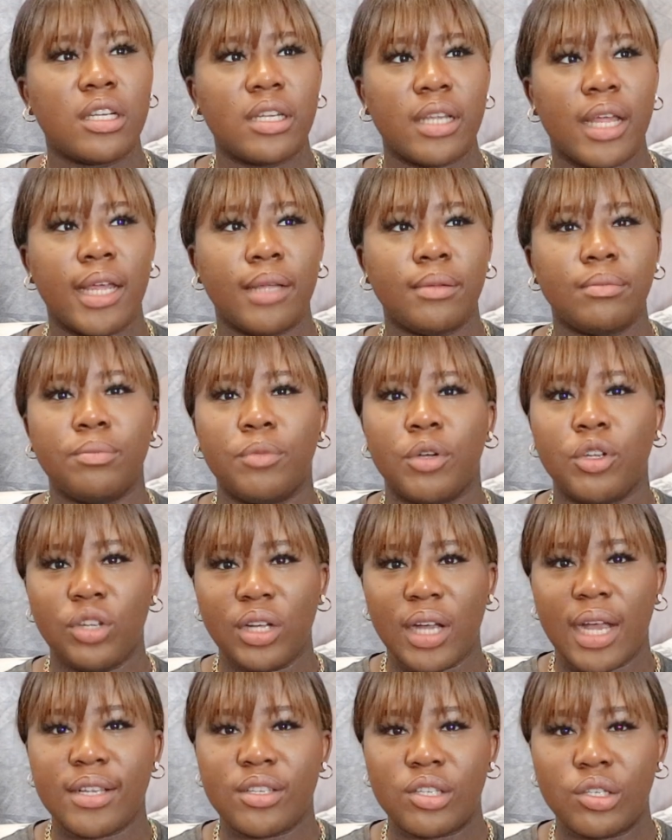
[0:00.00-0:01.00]
the name but you
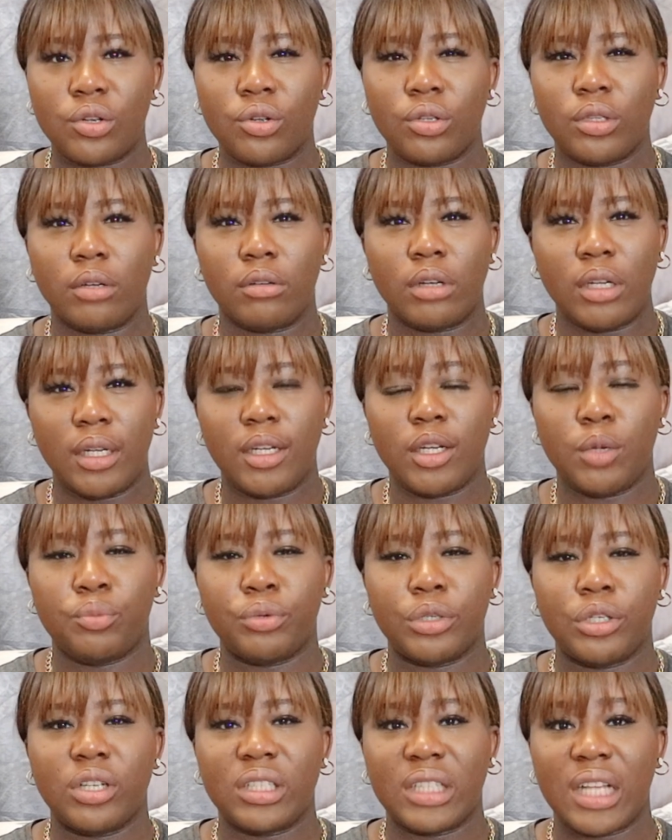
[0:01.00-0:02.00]
guys know the cleaning
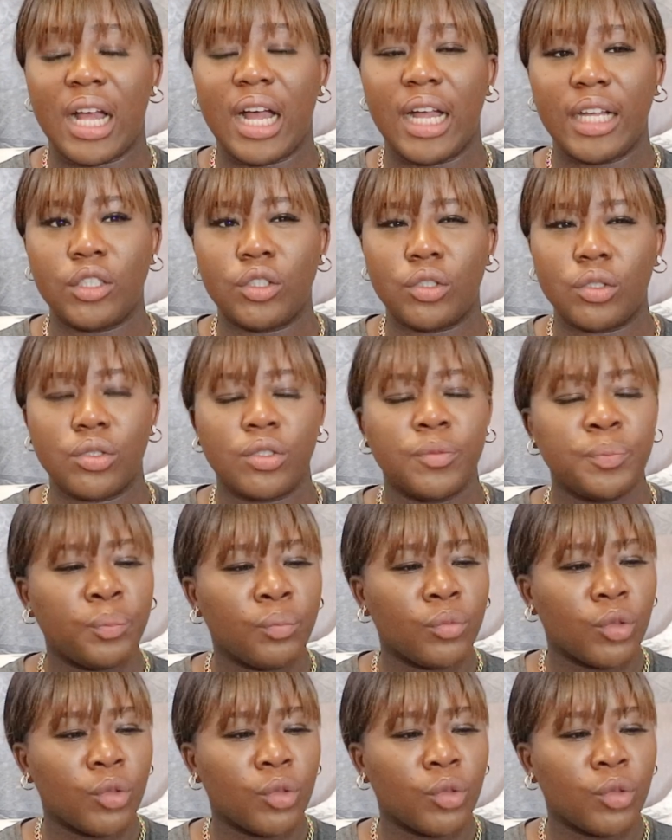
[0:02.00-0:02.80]
product that i use